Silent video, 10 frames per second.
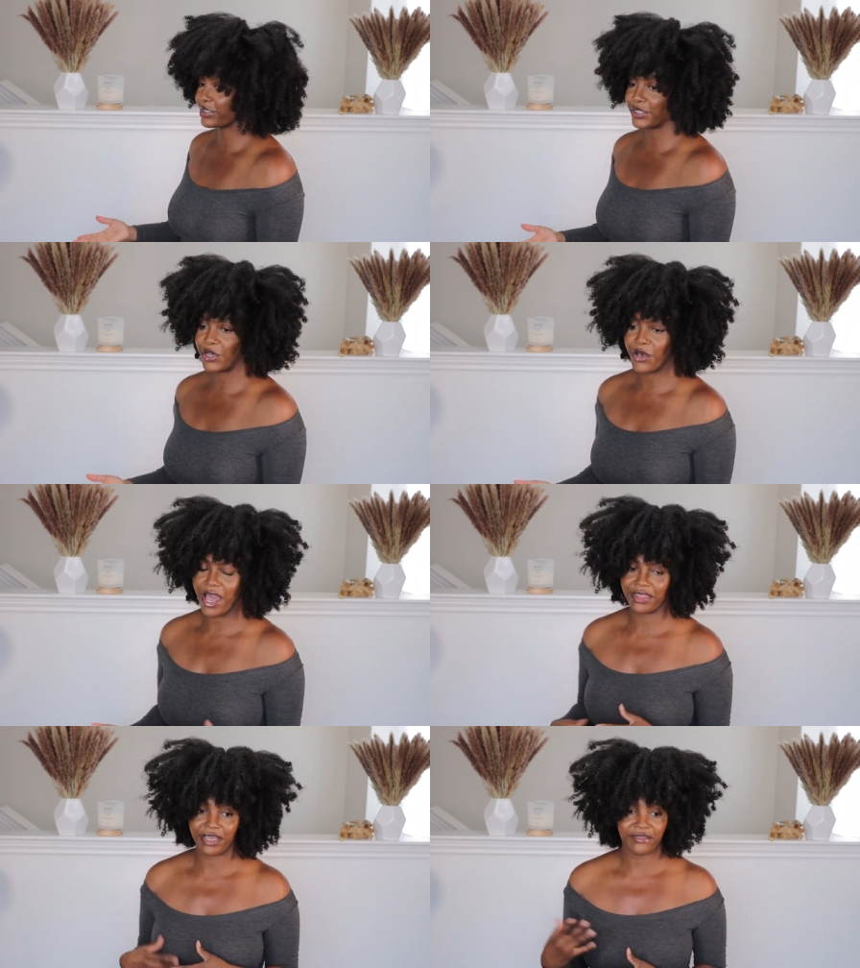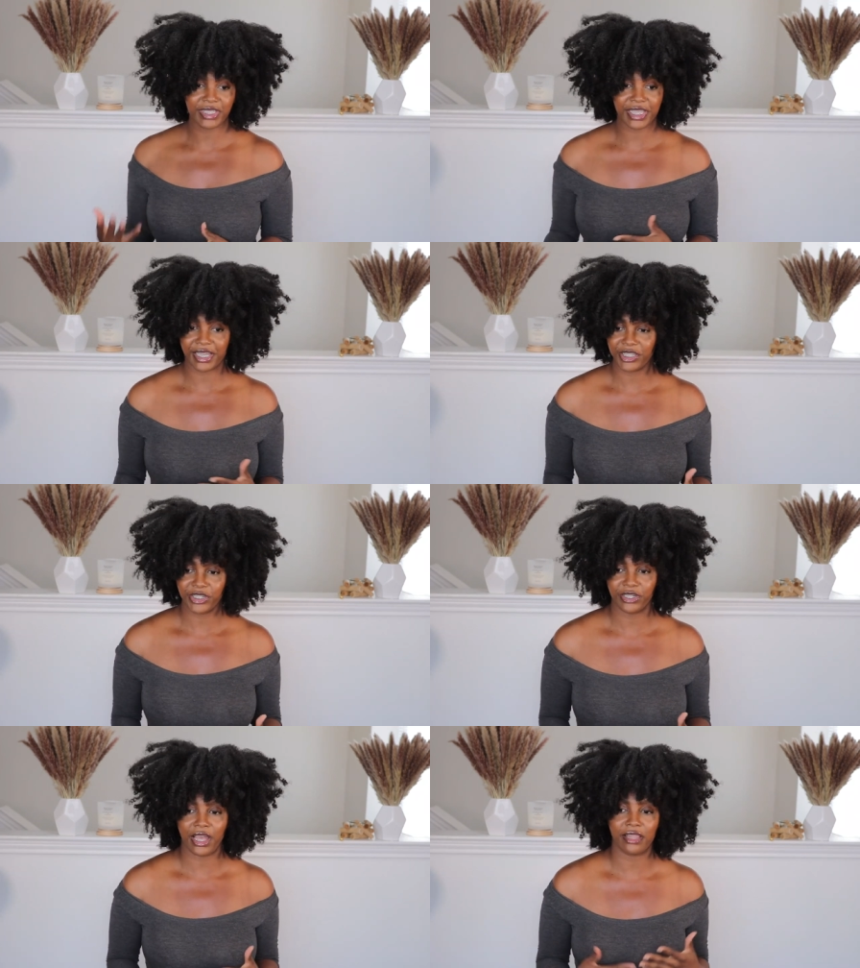So I love the
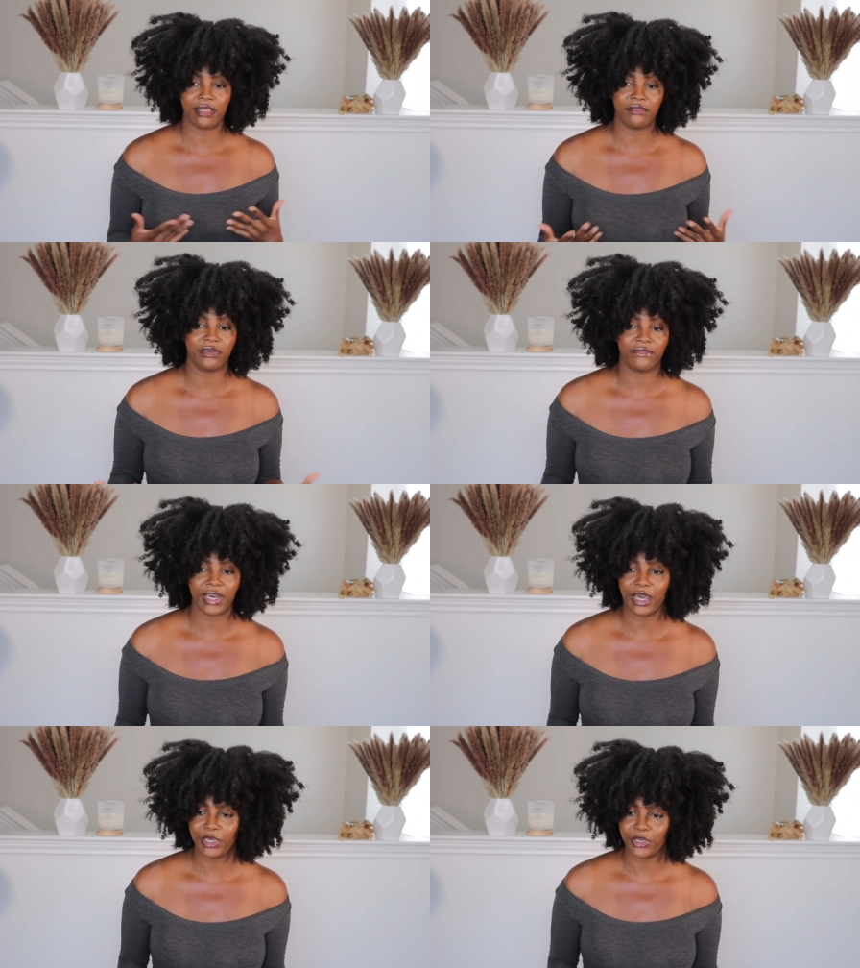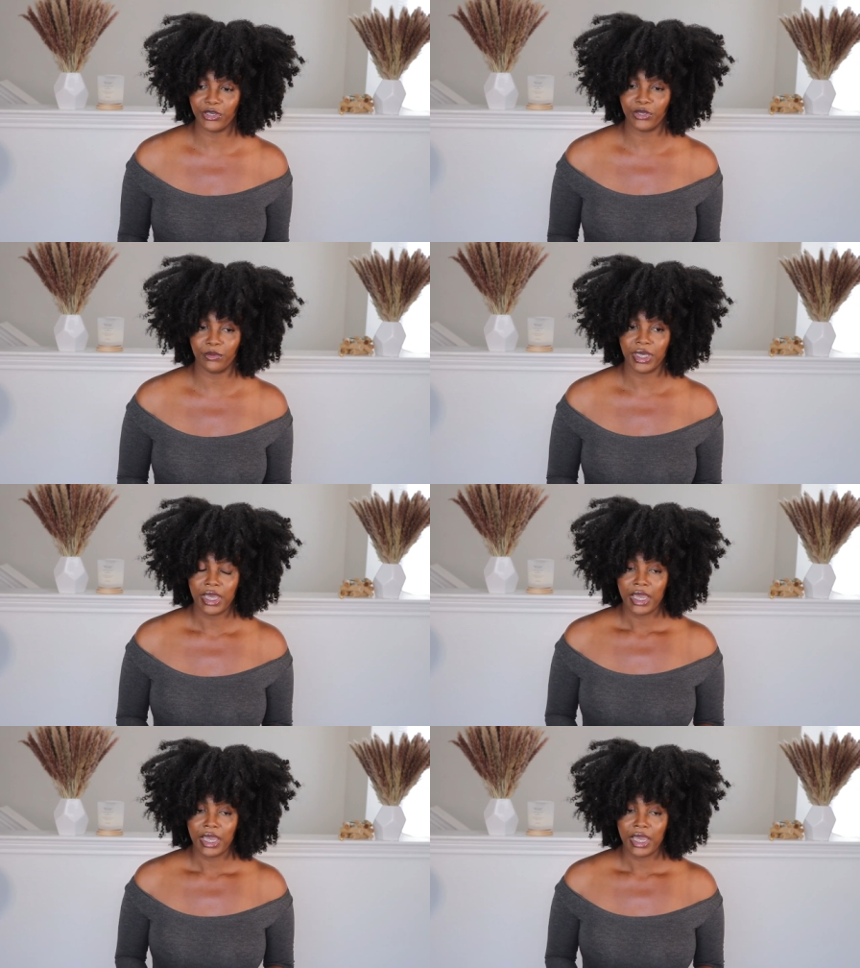texture, I love the volume.